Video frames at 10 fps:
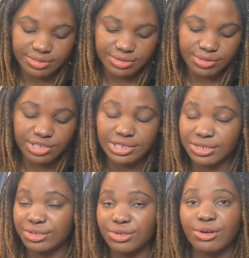So
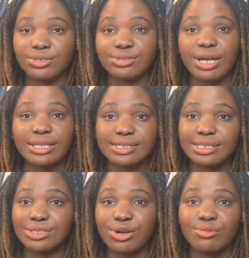Sieun also, I
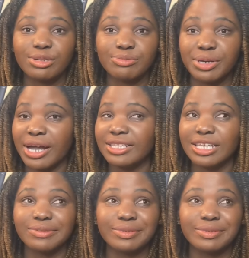see trouble in that